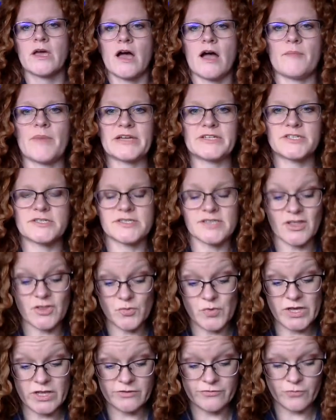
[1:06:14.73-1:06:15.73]
Um, I just saw the
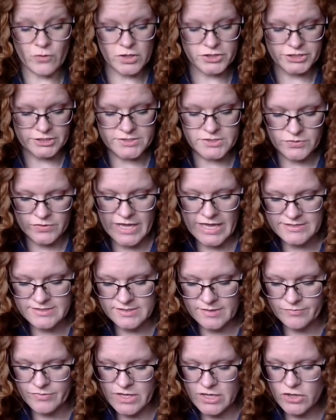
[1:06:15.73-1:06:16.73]
Wheel of Fortune. So yes,
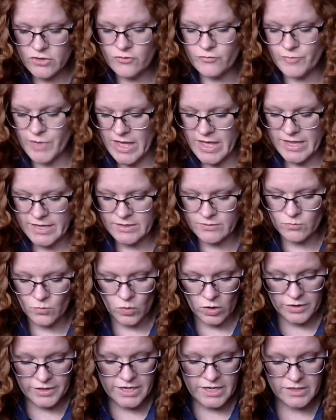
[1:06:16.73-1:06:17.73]
something you've been
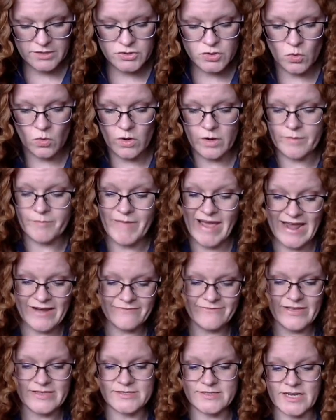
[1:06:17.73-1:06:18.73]
working toward
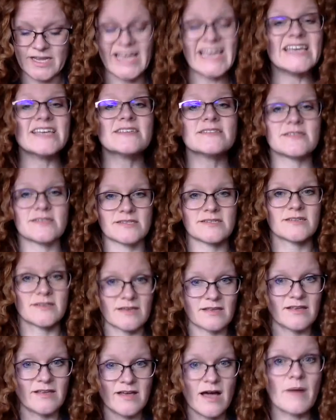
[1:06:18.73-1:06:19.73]
manifesting is
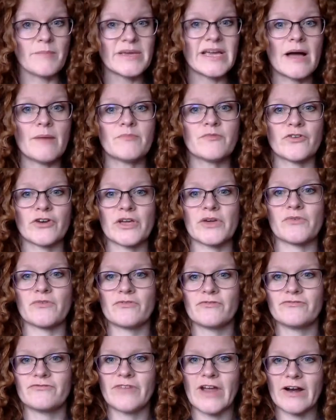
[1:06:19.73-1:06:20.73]
coming up for you
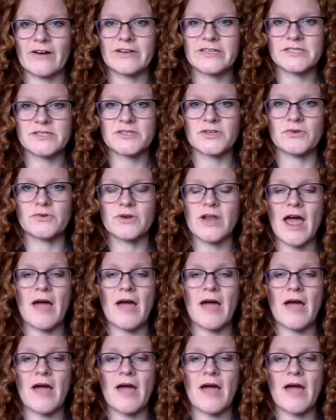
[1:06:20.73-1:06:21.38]
very soon.